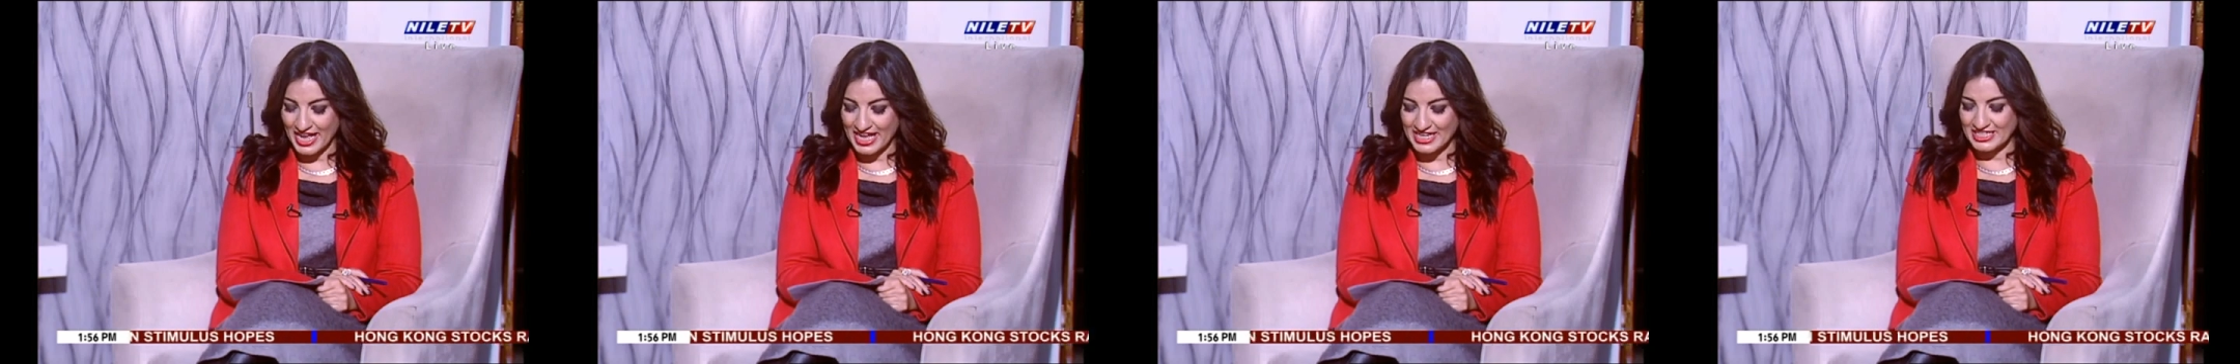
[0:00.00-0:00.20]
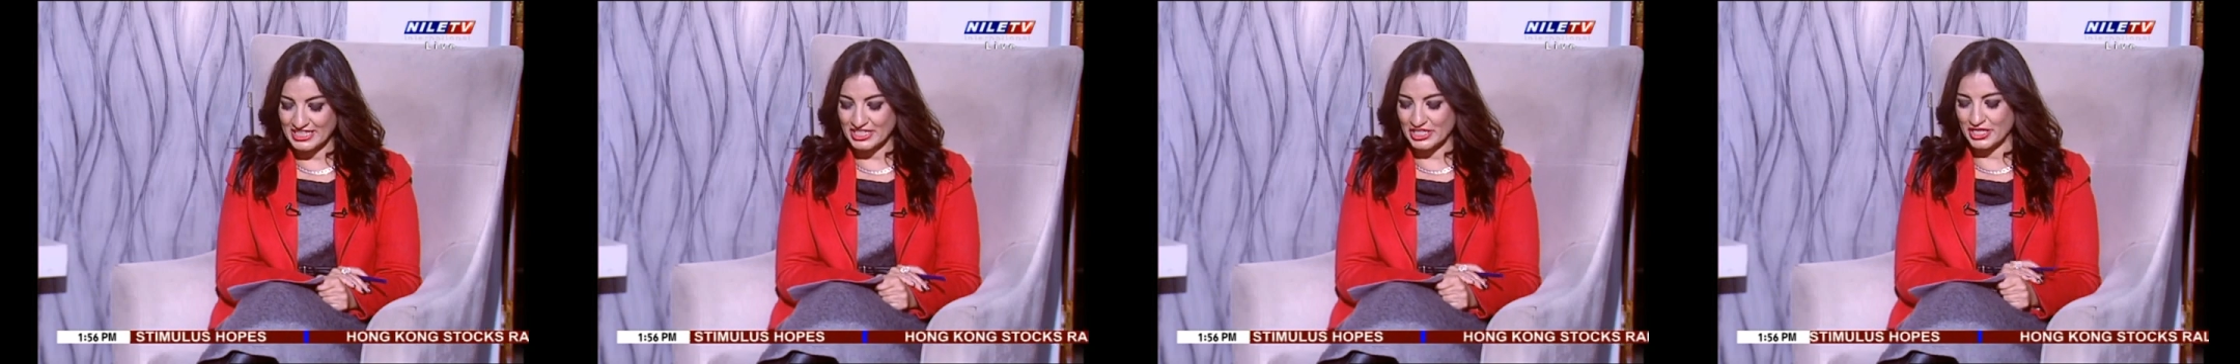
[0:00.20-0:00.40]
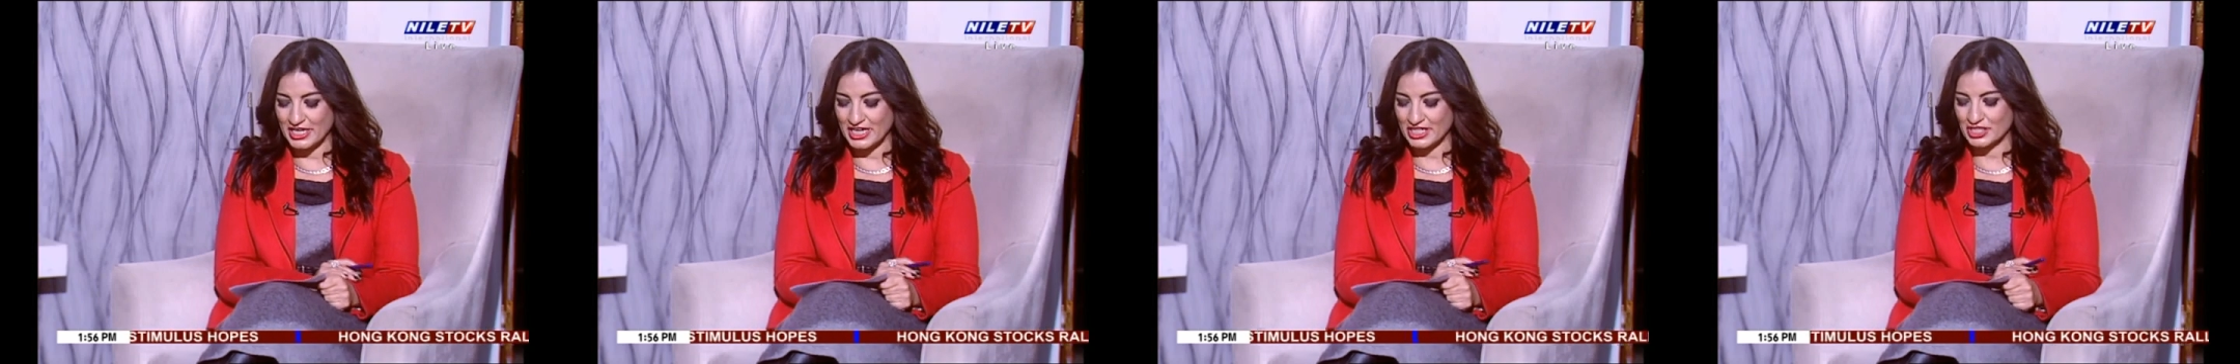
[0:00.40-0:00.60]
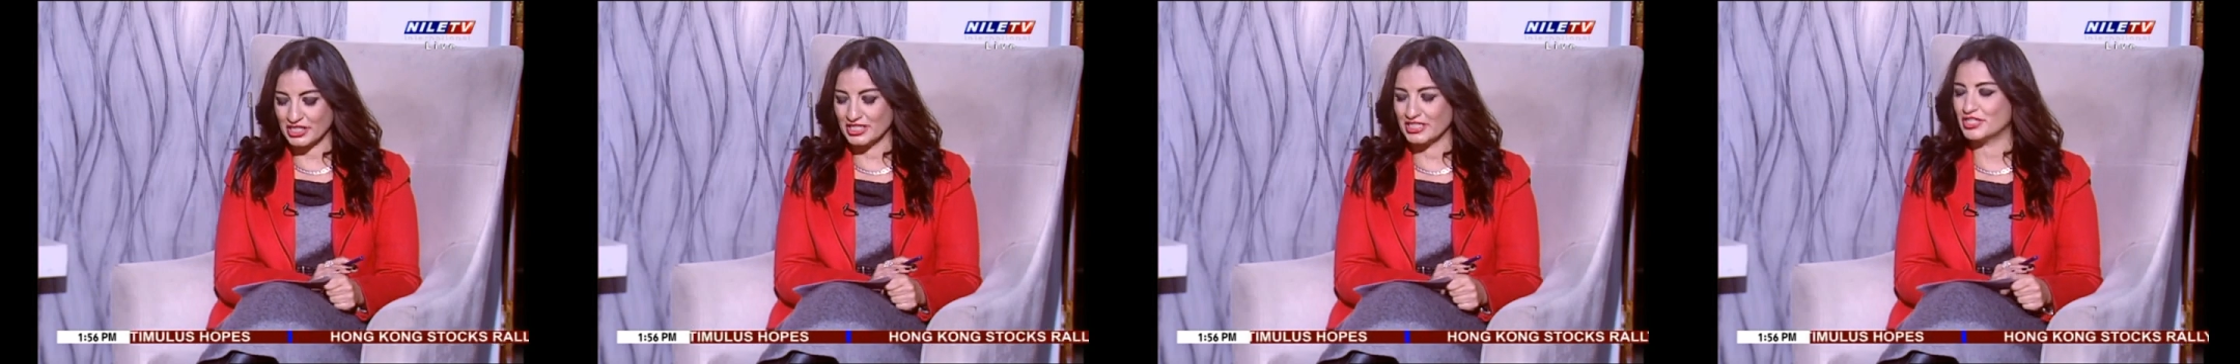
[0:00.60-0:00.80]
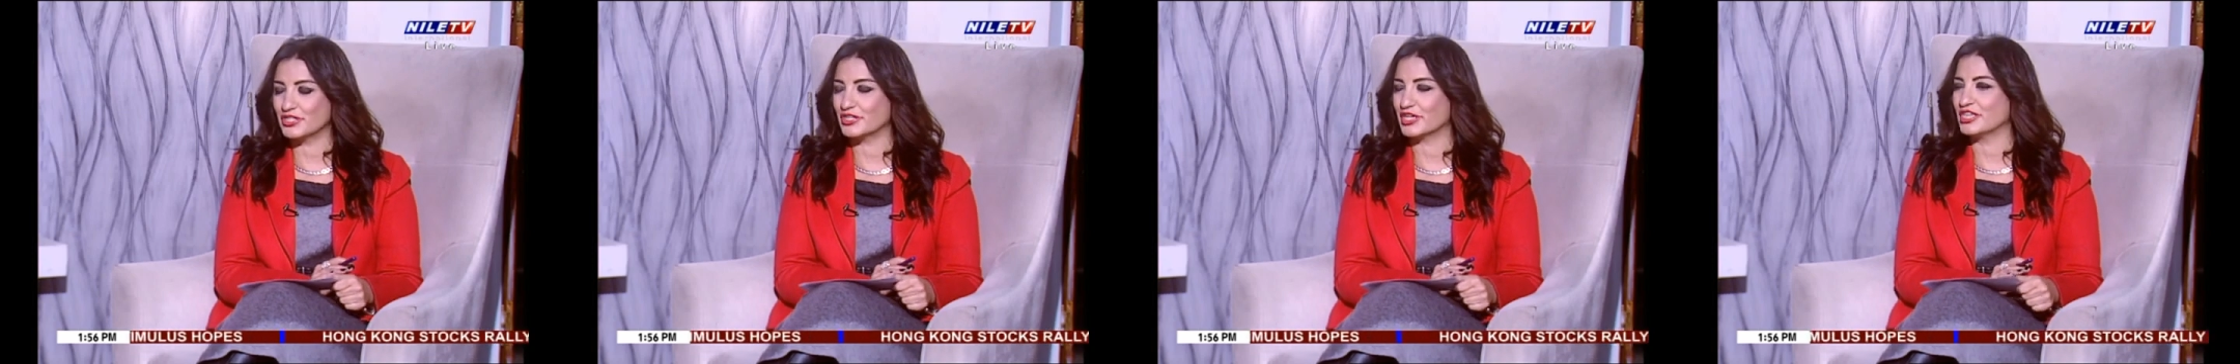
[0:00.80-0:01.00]
and
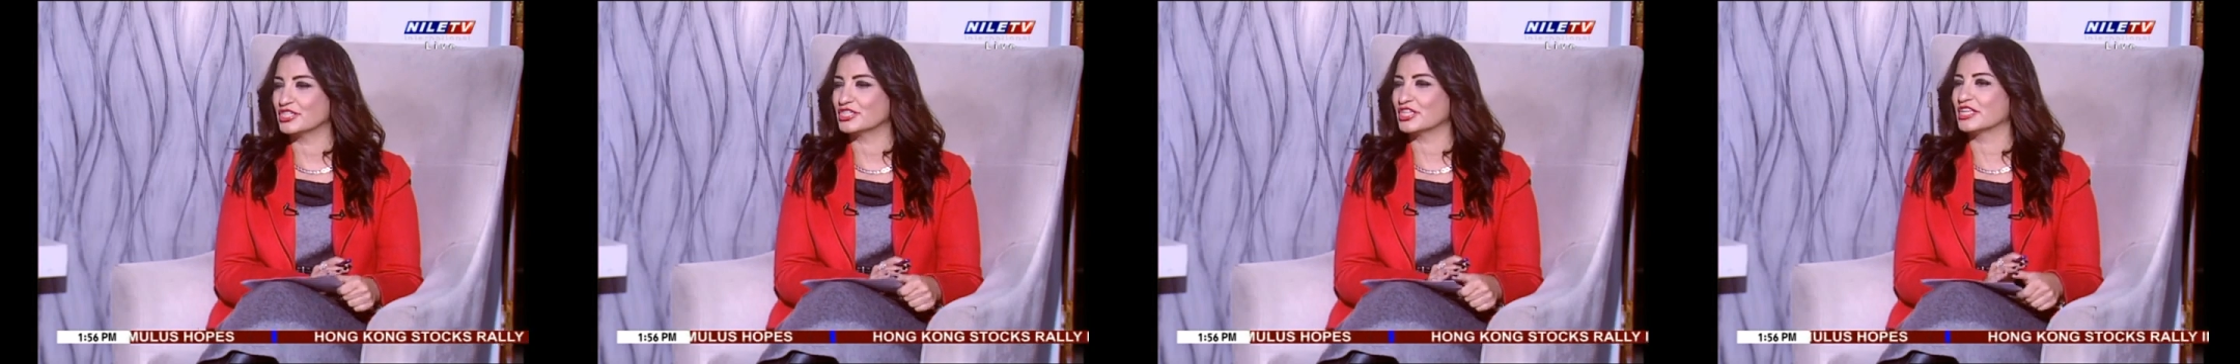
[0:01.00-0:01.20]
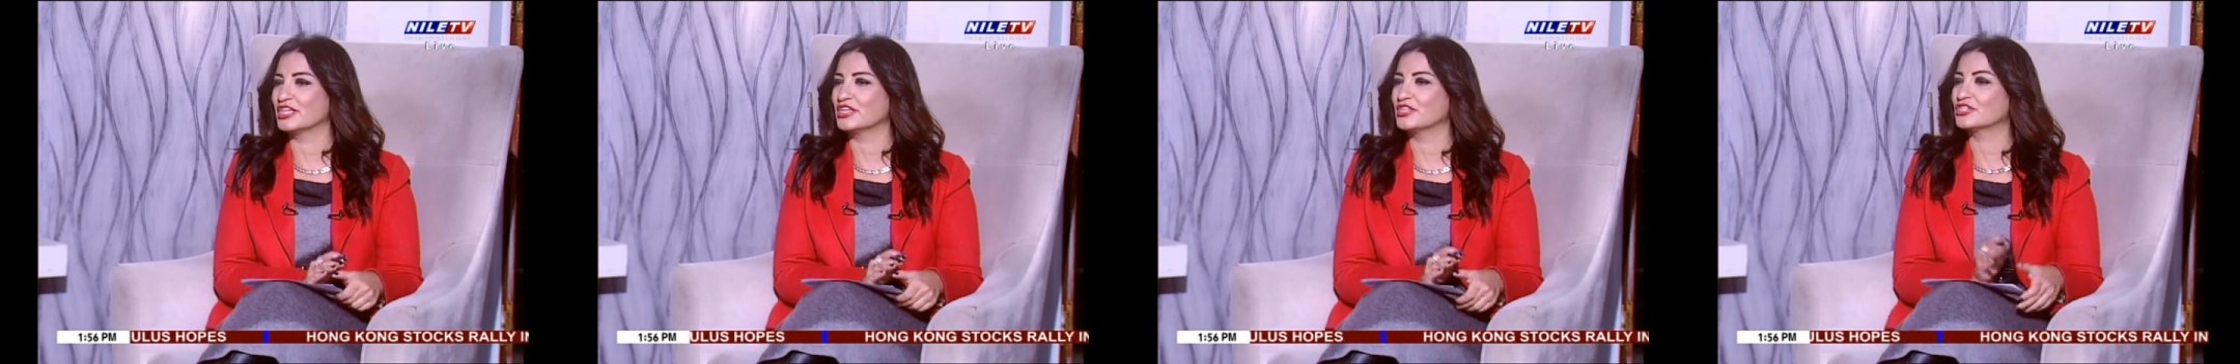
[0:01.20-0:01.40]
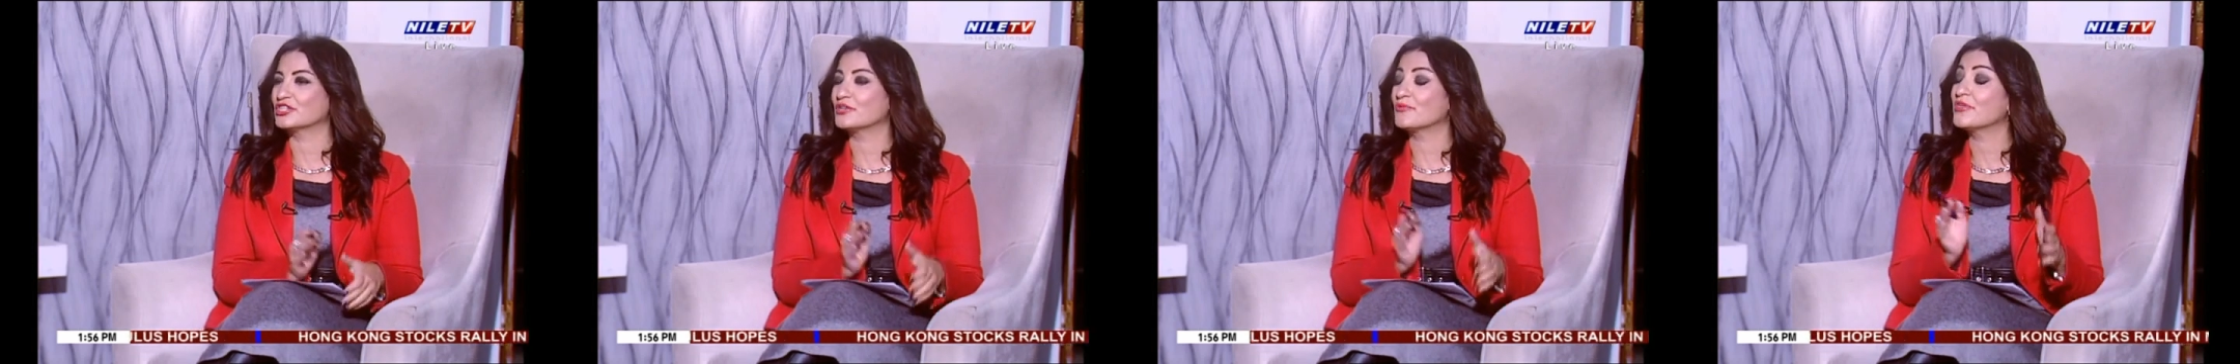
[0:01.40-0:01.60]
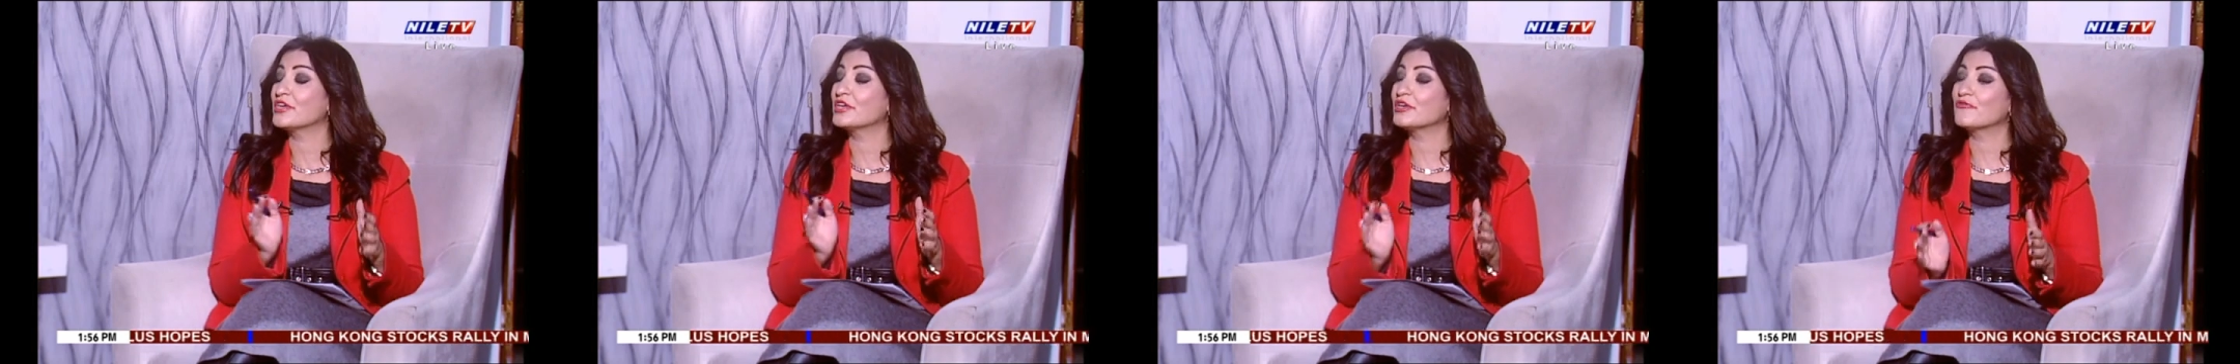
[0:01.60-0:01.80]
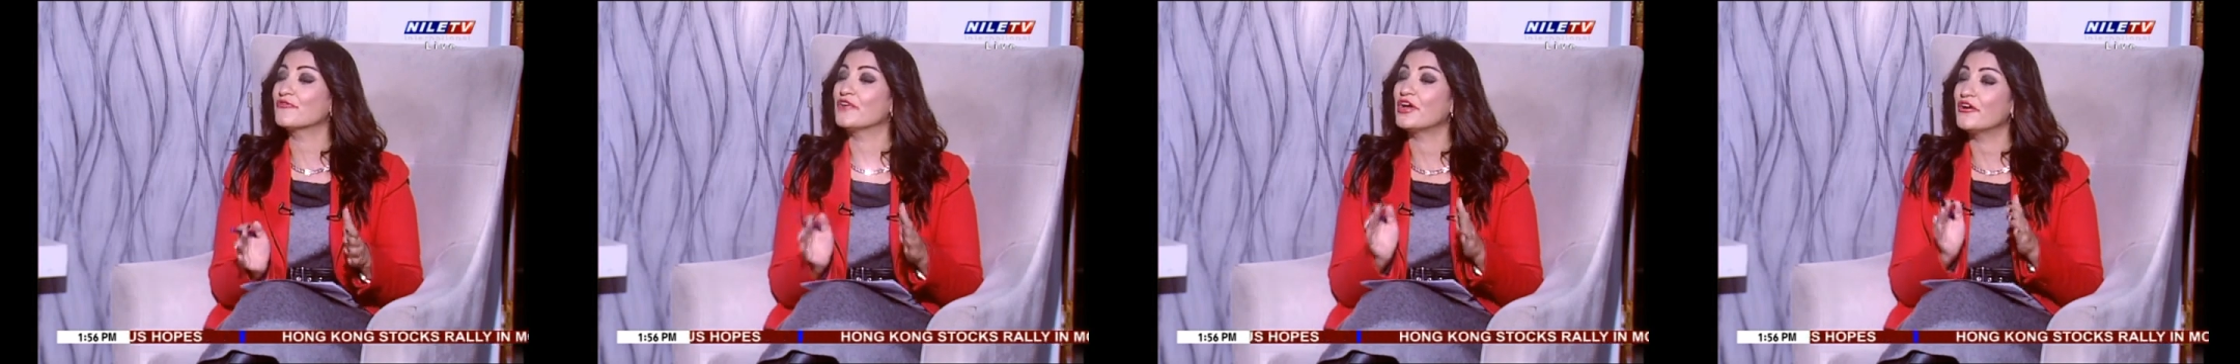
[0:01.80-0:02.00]
International Education Leadership.
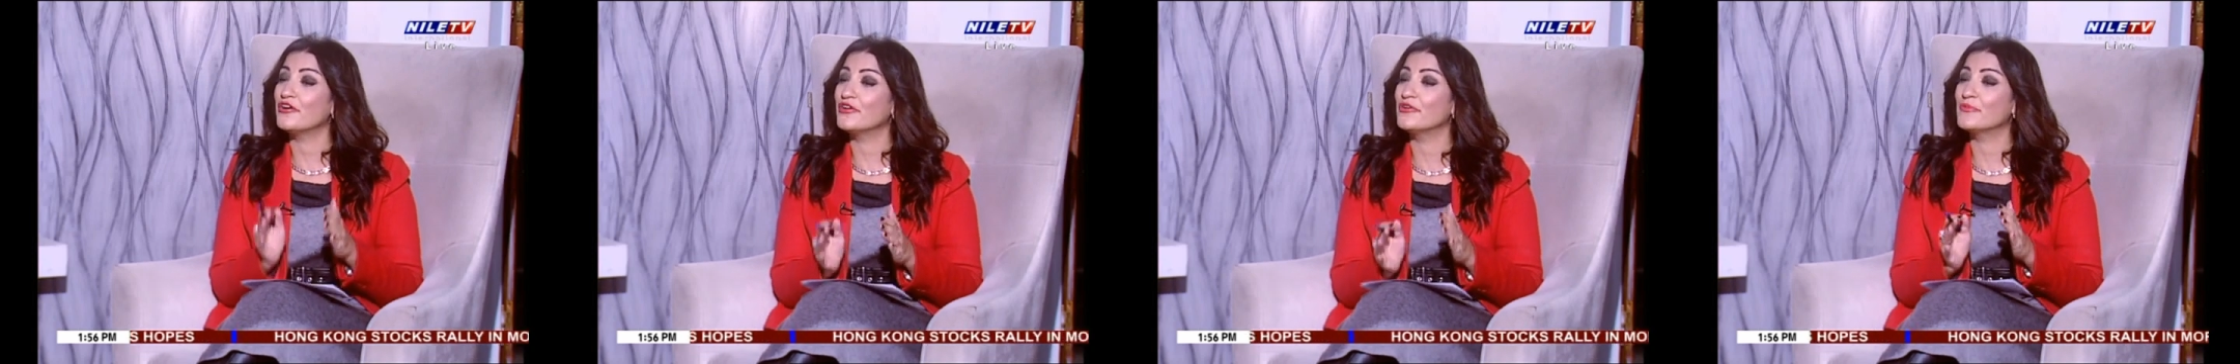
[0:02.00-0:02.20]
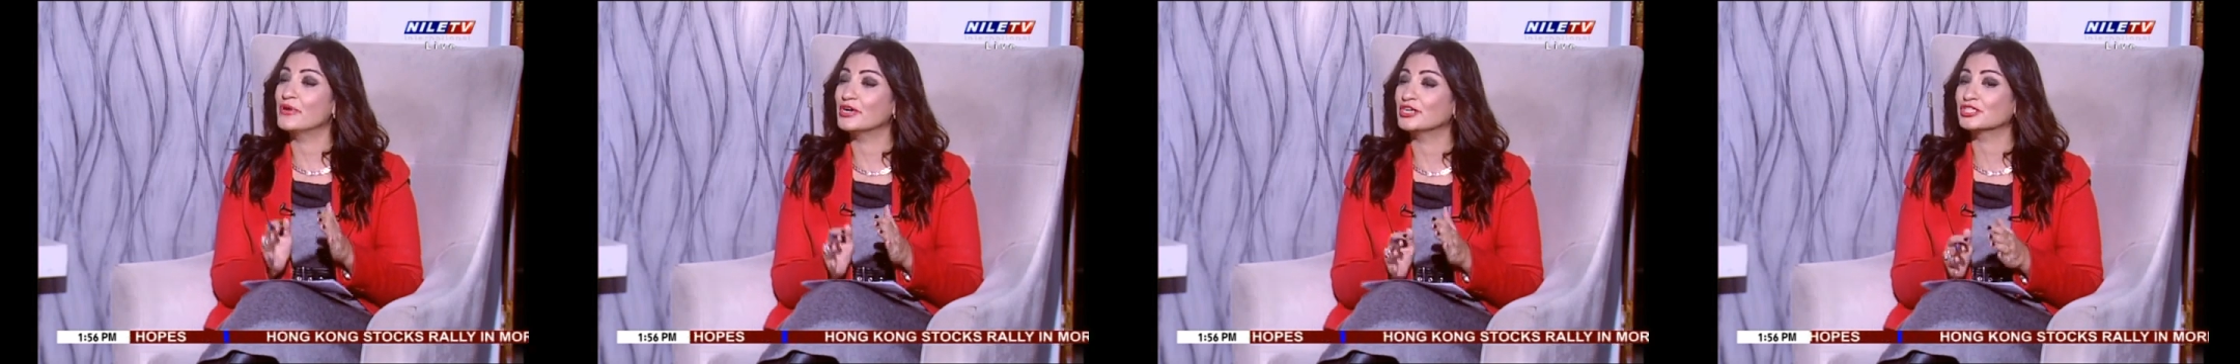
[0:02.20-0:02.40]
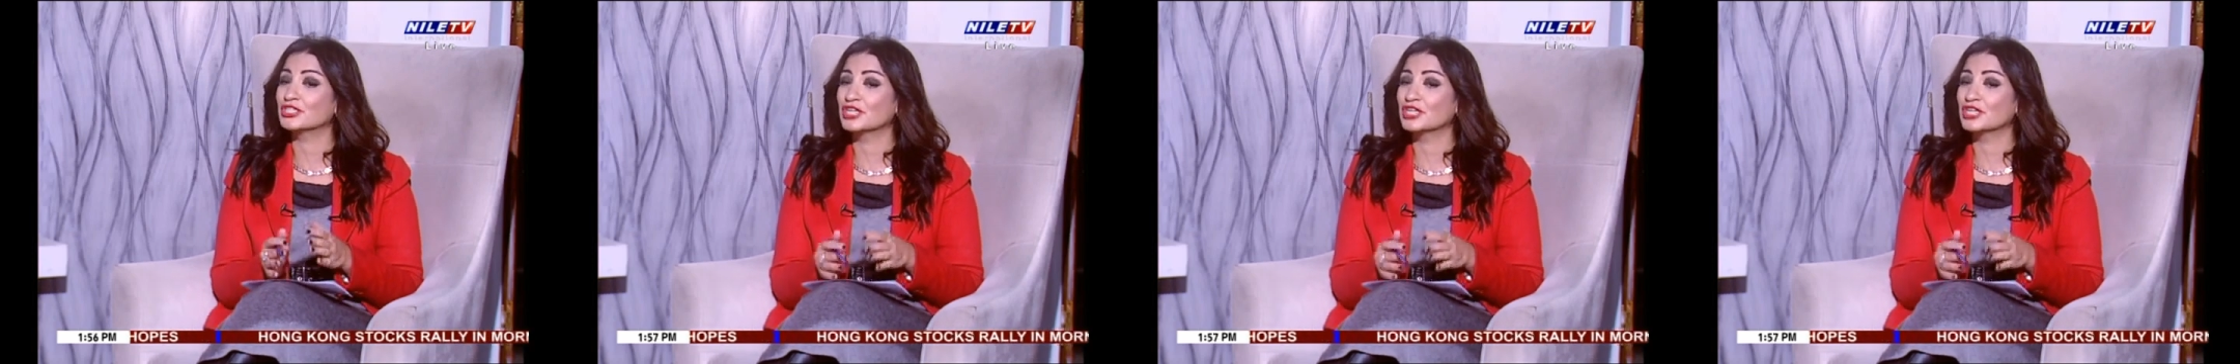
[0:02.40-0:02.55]
Thank you very much.